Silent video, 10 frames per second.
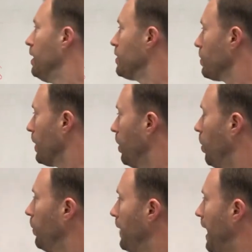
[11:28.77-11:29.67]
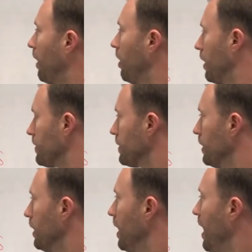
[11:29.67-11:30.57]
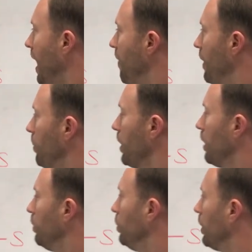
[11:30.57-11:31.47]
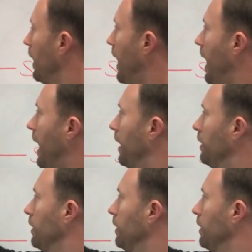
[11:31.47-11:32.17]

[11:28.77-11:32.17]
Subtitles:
So we're going to hold that constant, and then we're going to look at